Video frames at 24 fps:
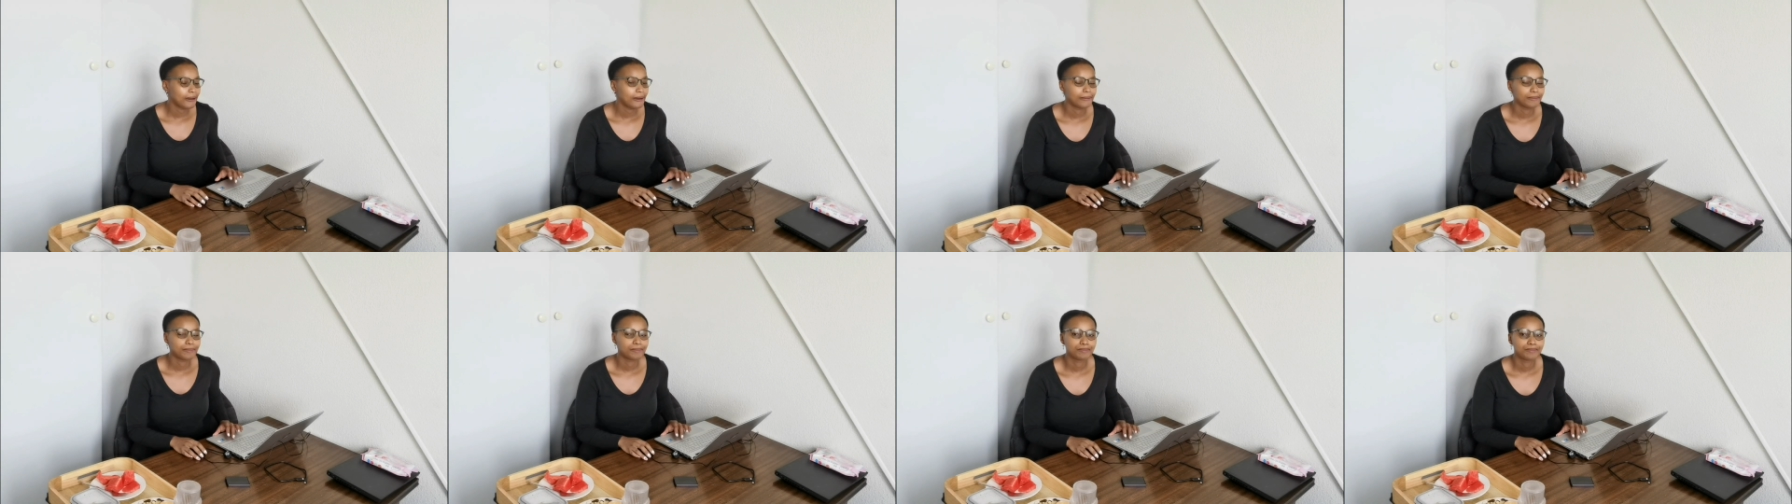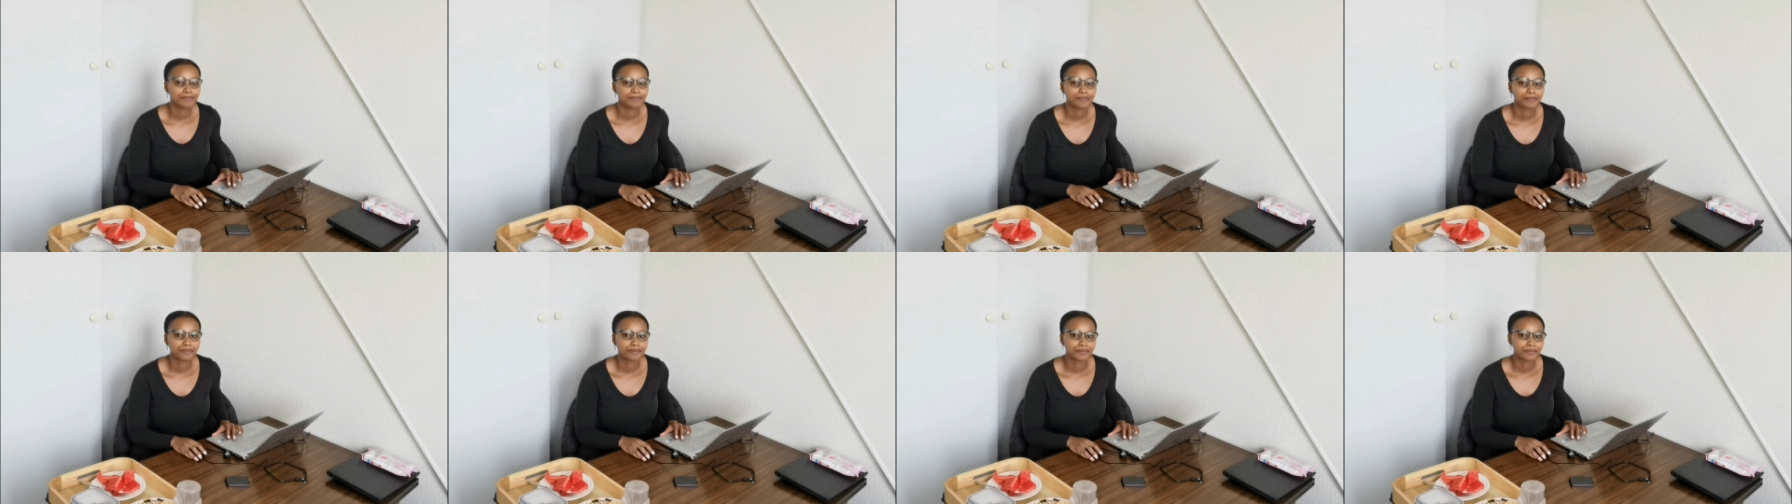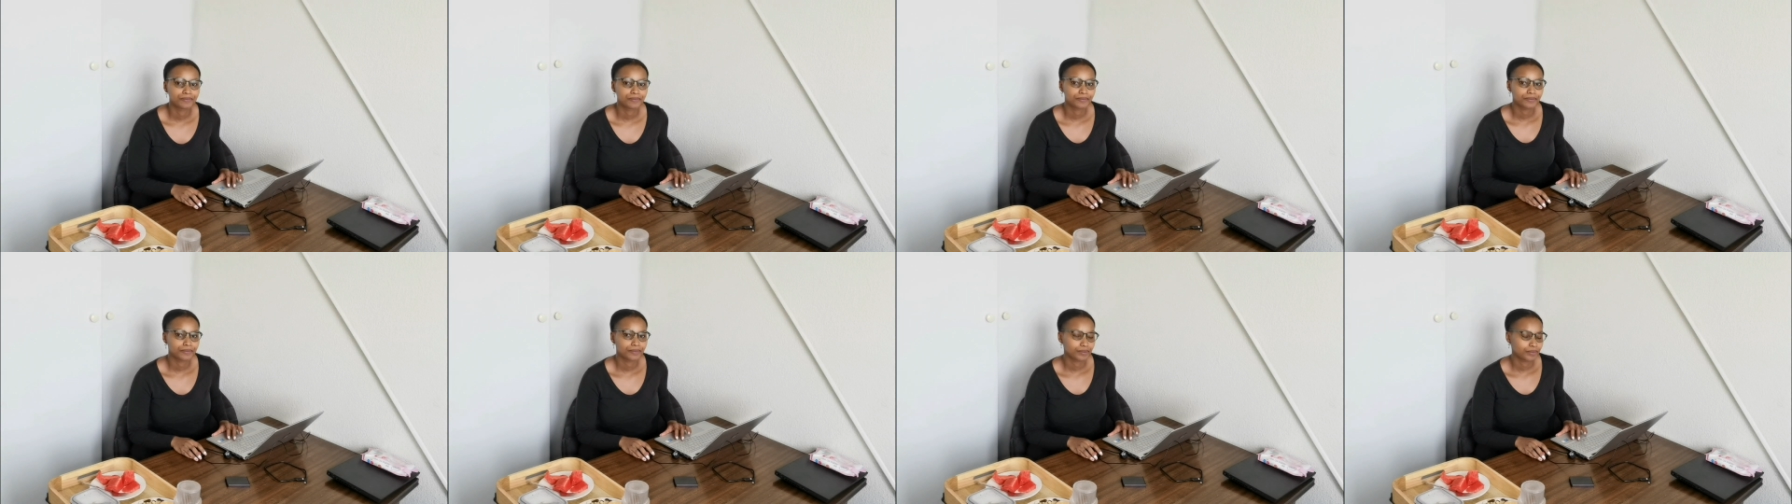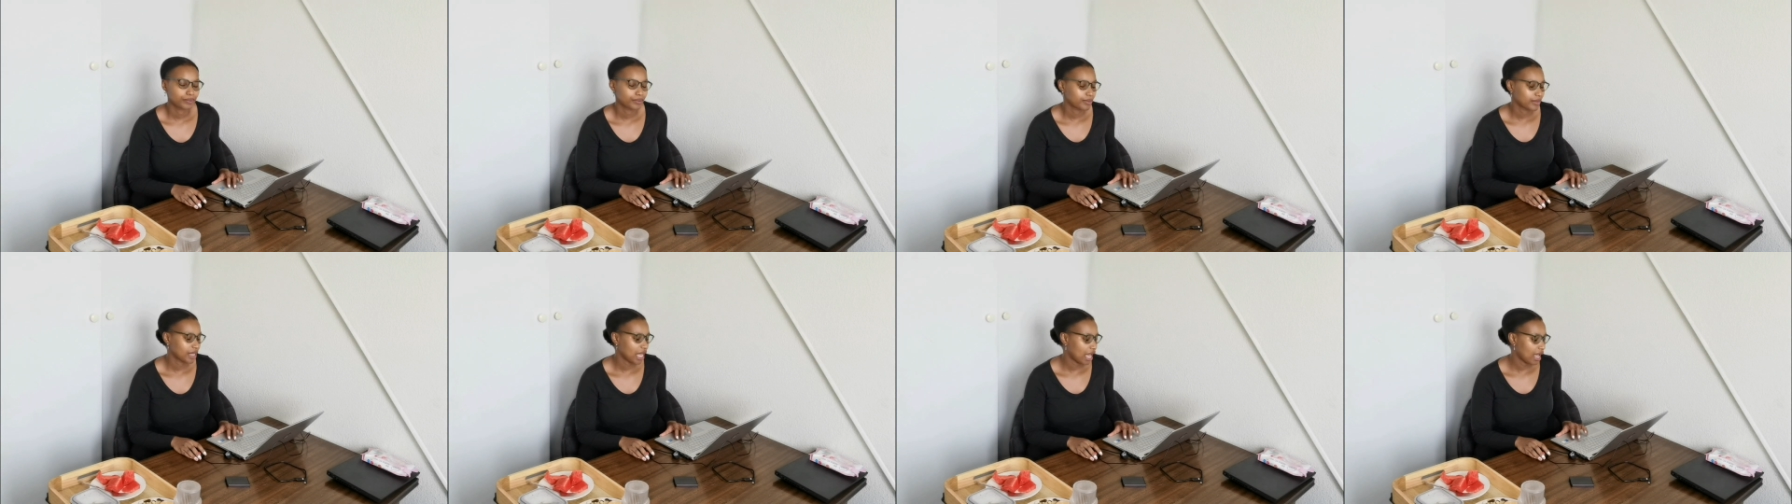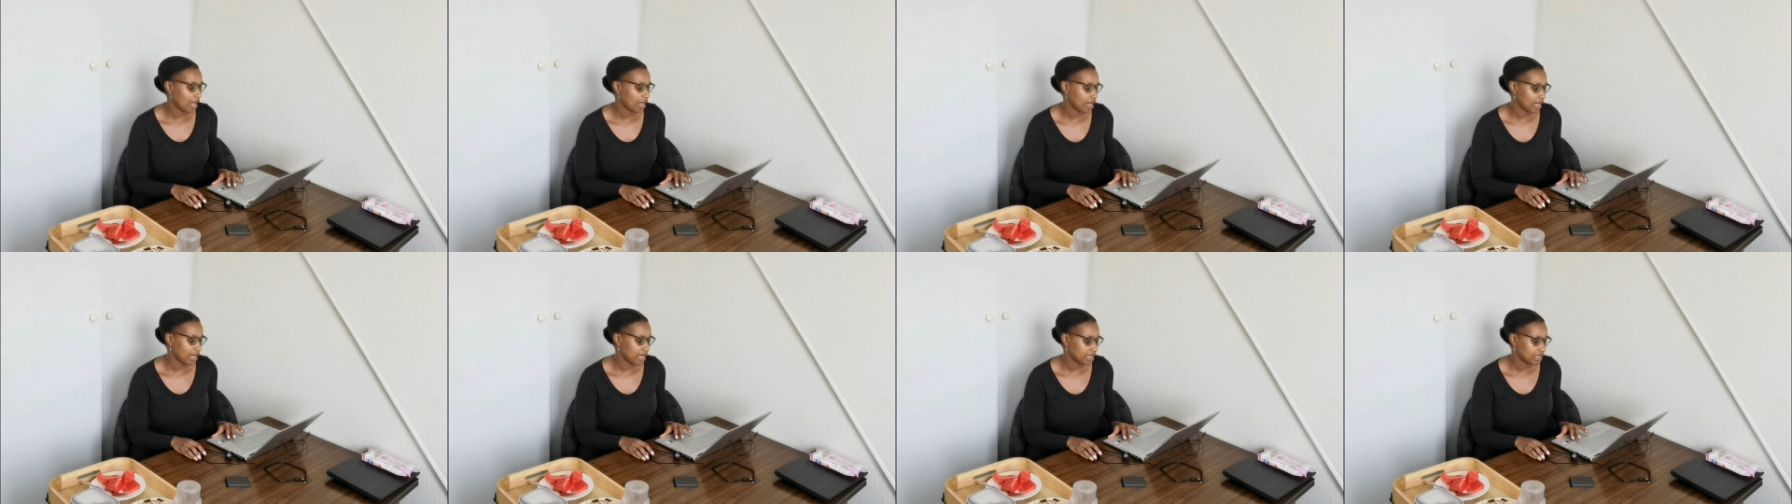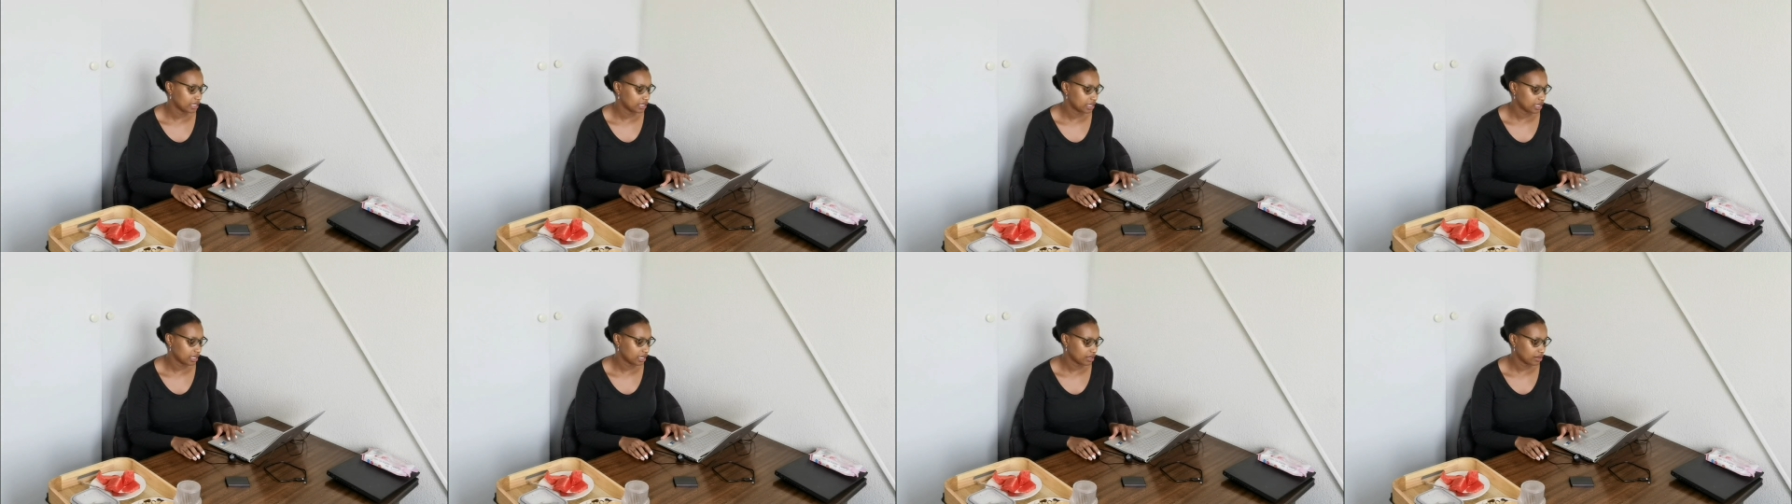Um,
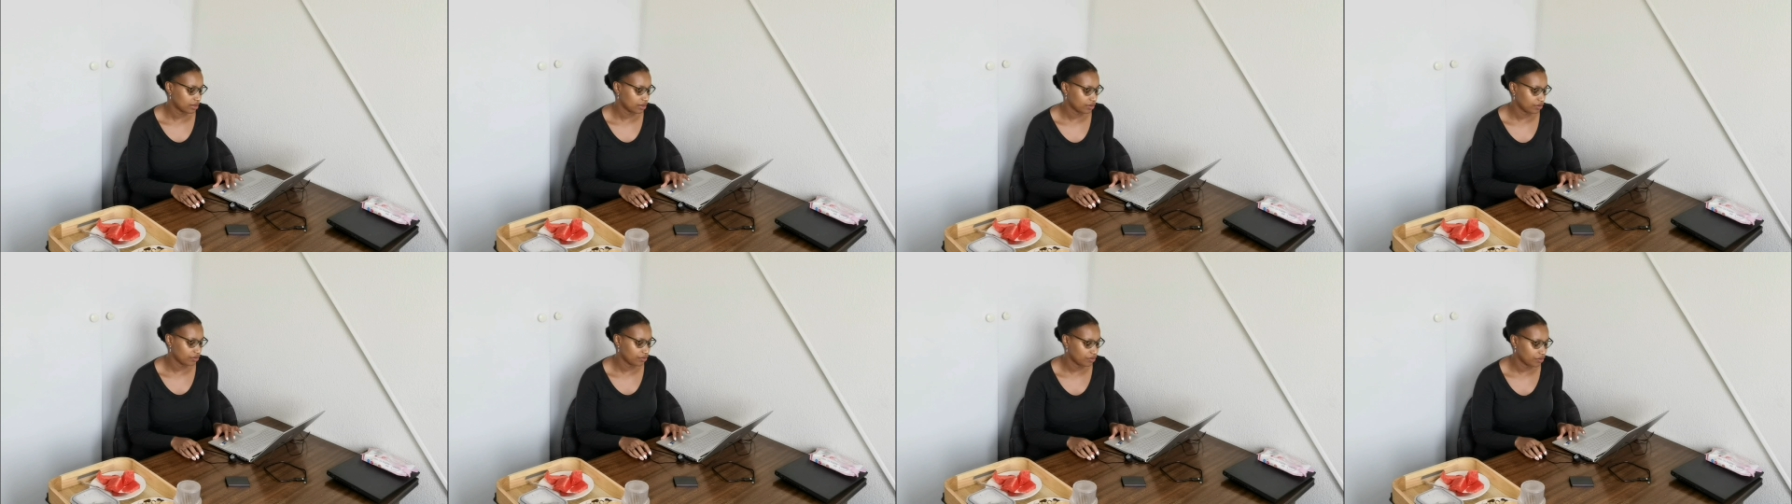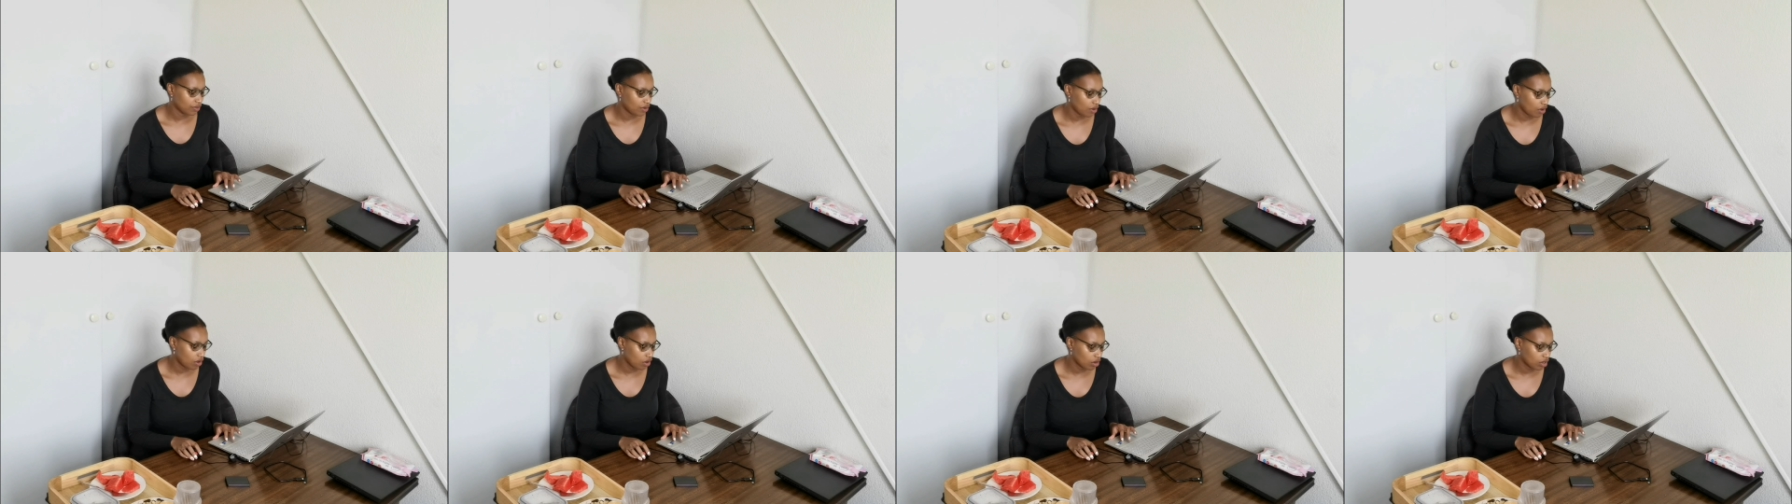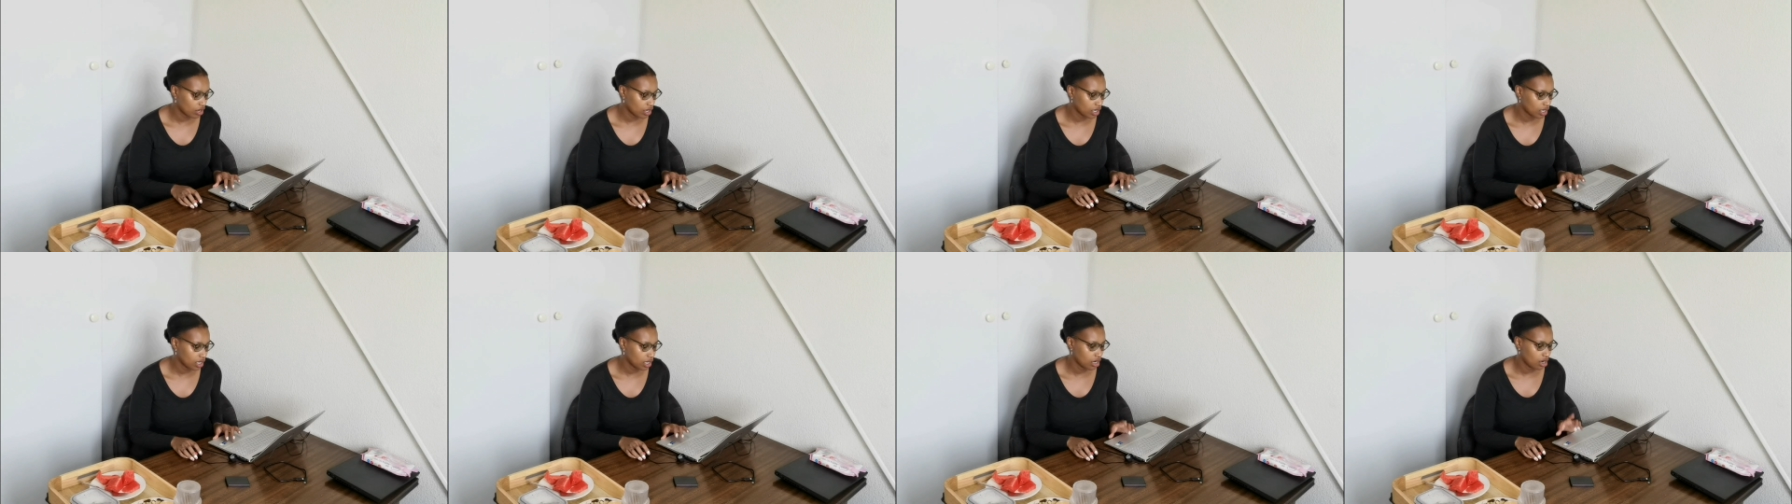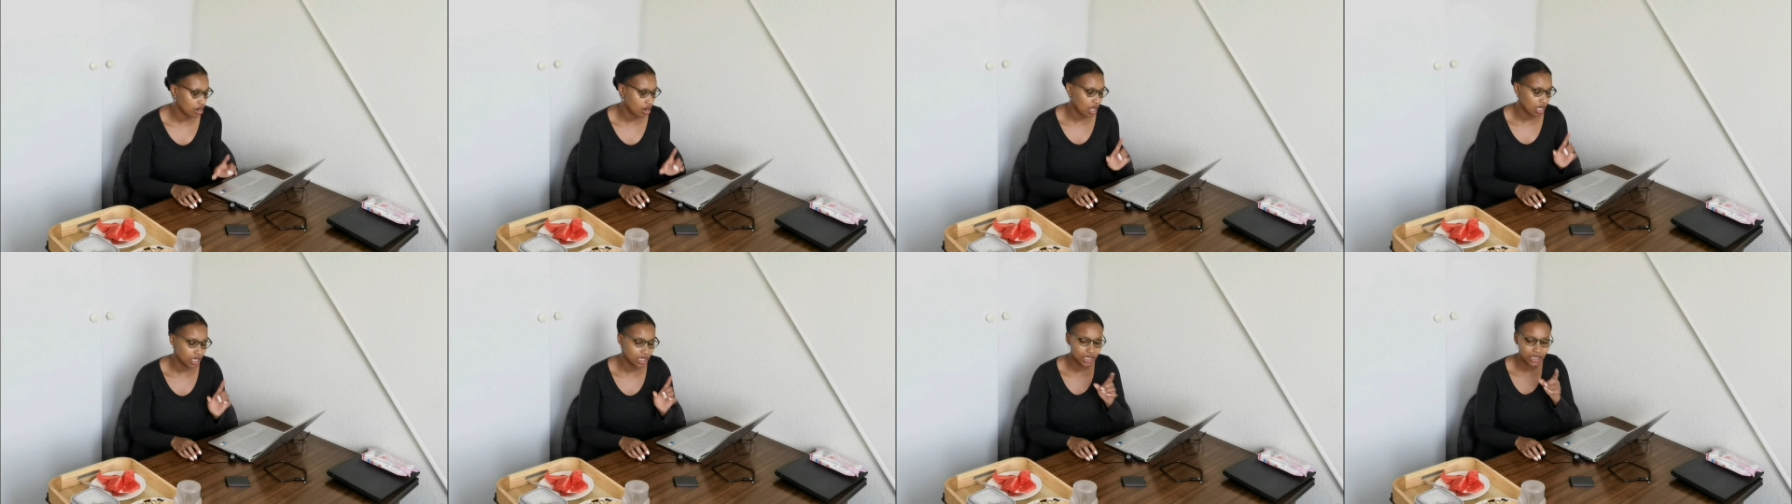I edited the vlog